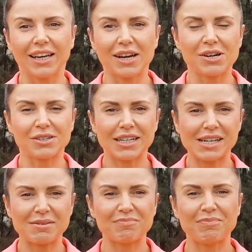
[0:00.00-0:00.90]

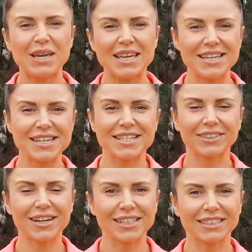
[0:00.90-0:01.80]
our PE
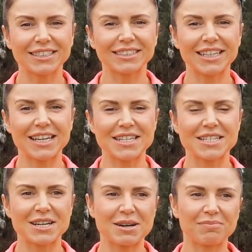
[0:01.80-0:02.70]
classes and